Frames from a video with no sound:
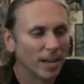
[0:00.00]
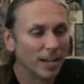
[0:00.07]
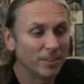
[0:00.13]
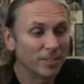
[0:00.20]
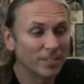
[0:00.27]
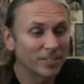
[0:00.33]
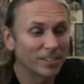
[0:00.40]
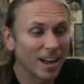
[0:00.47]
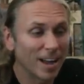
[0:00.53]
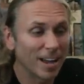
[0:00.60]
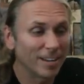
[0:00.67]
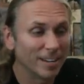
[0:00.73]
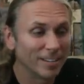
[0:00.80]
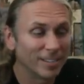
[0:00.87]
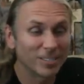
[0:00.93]
and this
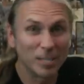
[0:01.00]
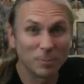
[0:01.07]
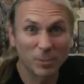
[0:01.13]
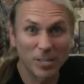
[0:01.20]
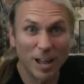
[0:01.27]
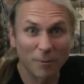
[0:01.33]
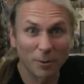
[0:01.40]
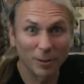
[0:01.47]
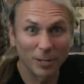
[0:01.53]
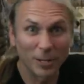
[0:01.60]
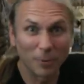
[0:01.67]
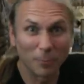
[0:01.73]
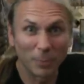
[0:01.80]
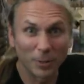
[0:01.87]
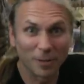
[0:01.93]
guy seems to have a
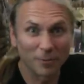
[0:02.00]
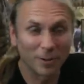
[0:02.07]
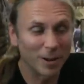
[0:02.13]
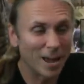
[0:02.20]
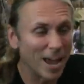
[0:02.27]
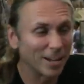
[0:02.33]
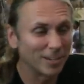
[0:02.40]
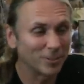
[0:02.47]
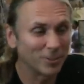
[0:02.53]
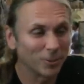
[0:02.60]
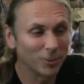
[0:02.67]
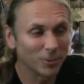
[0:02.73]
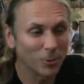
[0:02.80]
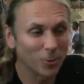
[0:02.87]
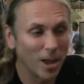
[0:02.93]
little bit of an
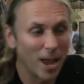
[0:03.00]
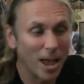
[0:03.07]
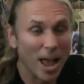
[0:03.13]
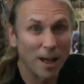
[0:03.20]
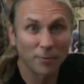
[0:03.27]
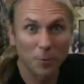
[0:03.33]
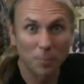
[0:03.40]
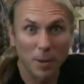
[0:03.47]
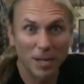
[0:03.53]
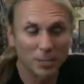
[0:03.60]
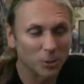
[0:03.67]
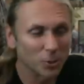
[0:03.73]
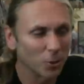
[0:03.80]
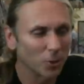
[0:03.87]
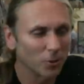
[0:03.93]
attitude, so I have to make
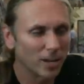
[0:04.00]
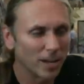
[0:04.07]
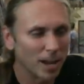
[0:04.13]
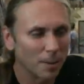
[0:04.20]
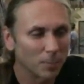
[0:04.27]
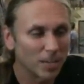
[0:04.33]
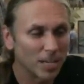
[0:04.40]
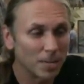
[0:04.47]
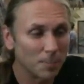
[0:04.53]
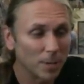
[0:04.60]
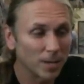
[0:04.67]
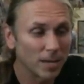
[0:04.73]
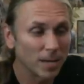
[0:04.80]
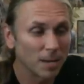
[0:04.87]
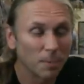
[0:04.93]
sure that I'm
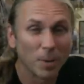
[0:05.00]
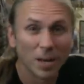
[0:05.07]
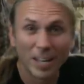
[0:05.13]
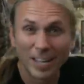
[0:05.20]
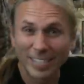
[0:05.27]
keeping him